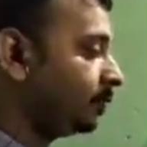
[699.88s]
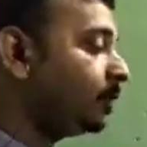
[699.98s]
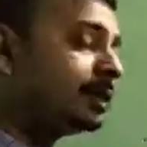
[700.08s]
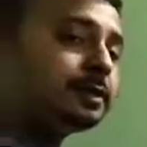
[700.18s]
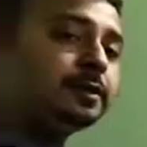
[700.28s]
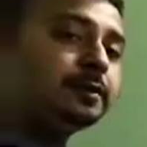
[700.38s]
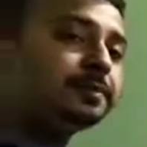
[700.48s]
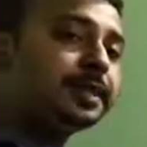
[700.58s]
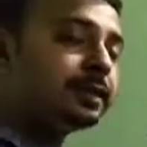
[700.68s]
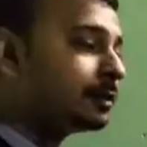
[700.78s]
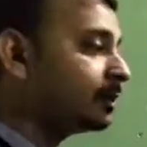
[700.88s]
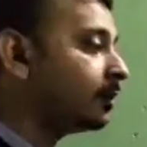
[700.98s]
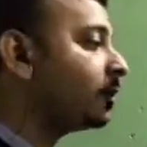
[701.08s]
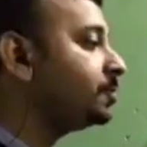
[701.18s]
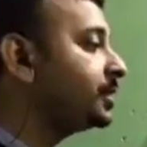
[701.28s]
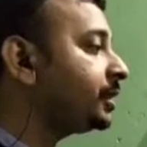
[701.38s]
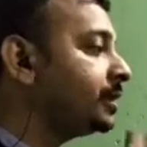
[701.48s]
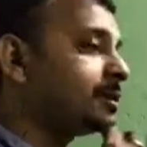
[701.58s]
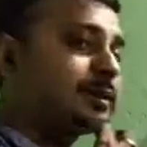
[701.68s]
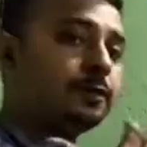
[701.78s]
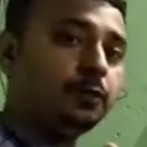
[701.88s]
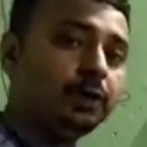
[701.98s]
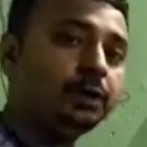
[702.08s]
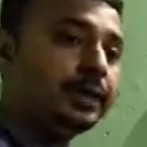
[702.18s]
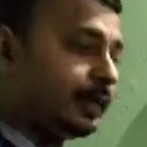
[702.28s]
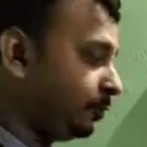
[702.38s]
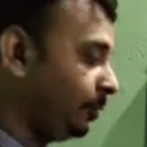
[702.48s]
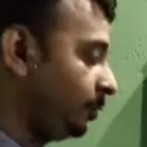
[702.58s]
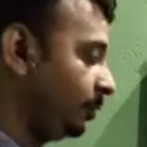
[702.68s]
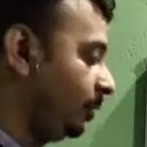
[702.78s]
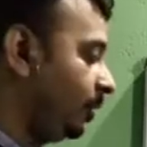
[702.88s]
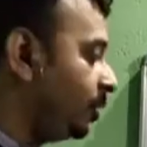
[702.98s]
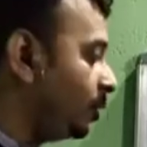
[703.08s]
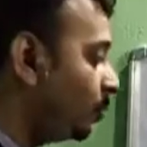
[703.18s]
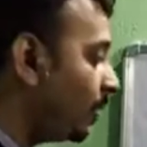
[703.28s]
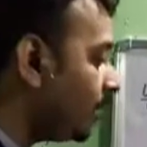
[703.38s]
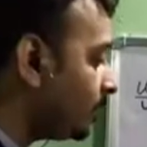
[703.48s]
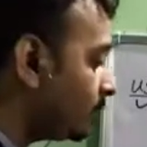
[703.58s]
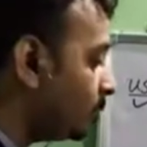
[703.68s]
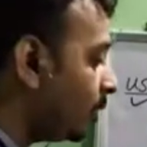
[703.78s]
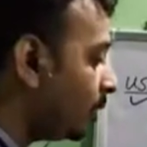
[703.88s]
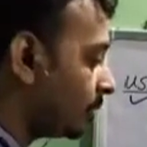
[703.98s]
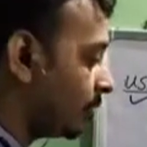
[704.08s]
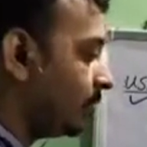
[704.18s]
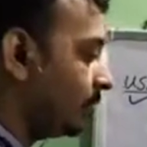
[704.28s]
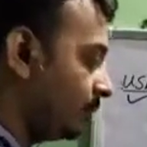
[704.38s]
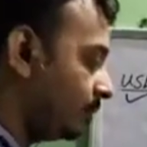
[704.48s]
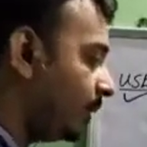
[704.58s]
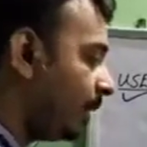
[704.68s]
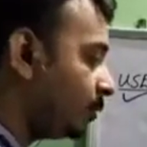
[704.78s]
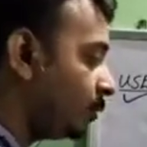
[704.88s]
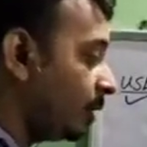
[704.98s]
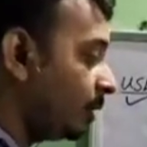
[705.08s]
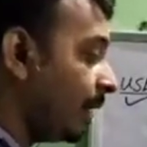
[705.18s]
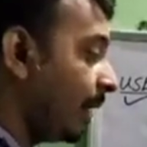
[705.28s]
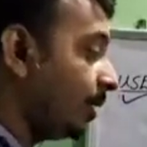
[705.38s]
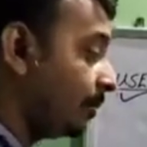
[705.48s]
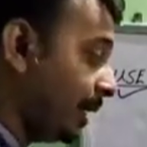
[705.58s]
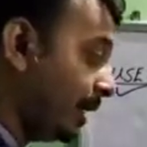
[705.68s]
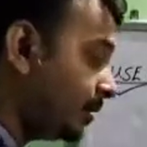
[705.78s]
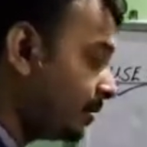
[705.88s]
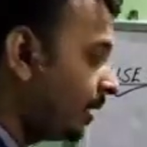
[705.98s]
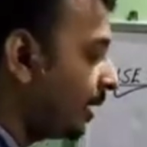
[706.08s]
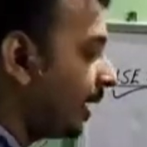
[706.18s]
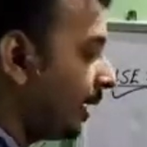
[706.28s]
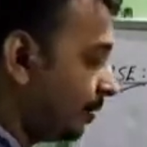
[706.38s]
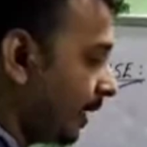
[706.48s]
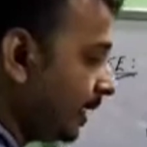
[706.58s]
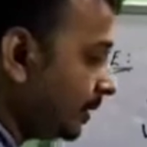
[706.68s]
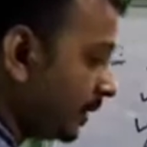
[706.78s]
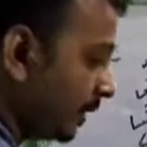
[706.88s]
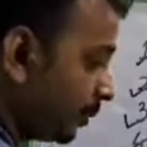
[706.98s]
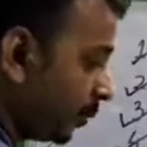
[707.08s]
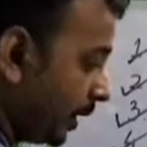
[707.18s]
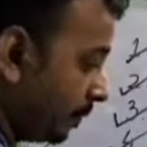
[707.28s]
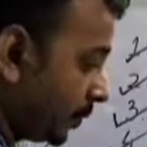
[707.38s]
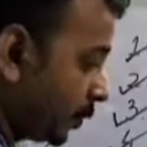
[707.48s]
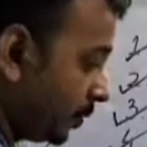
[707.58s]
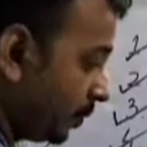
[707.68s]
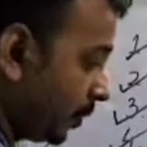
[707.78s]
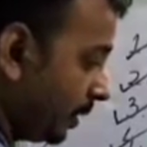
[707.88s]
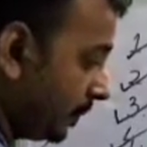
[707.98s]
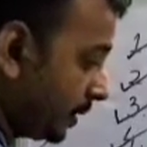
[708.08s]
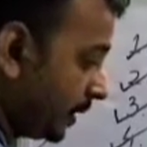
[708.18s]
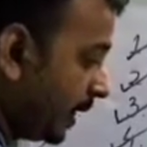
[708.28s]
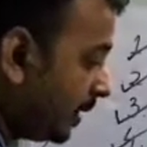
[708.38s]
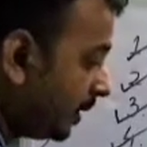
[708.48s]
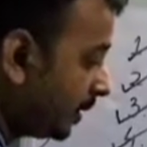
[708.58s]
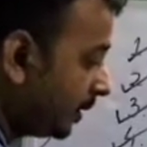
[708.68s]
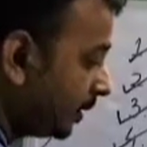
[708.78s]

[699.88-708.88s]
What is an object? Object is the work that we do. What work? What work I write? I write a poem. So poem is the